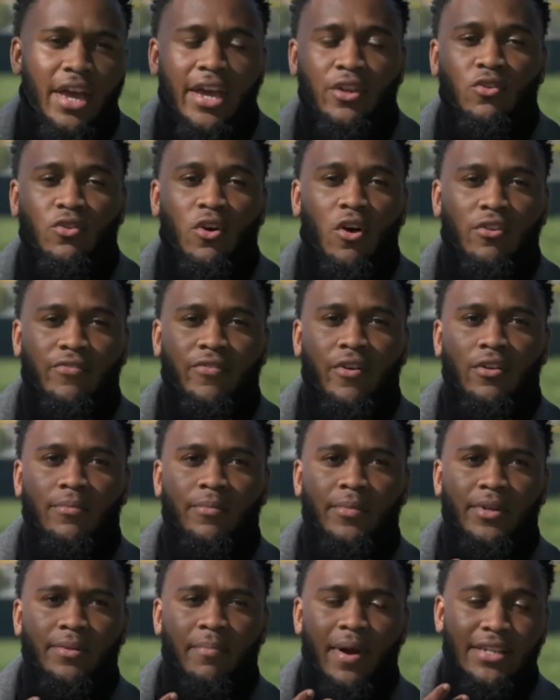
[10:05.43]
And you can also follow
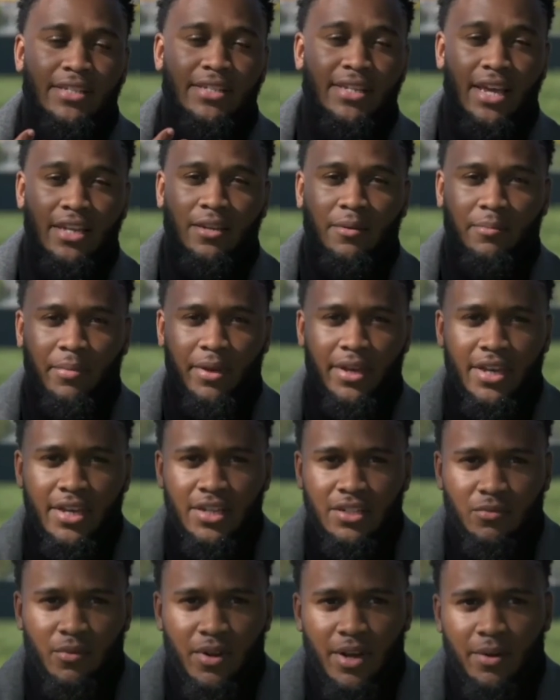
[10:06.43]
my stand-up
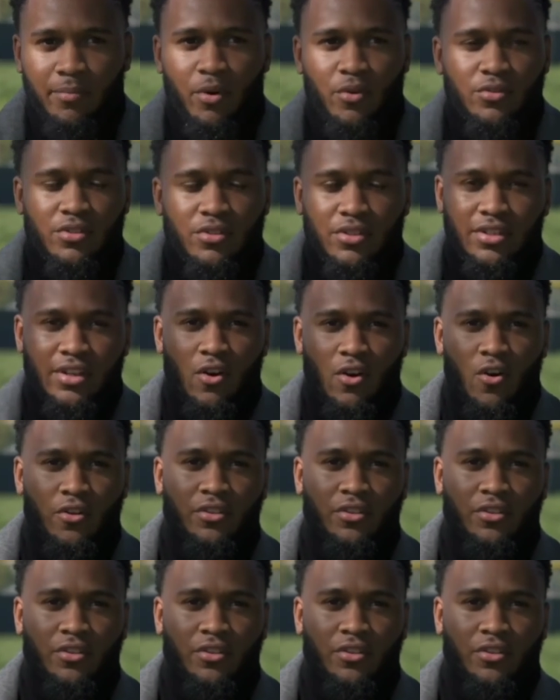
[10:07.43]
page where I post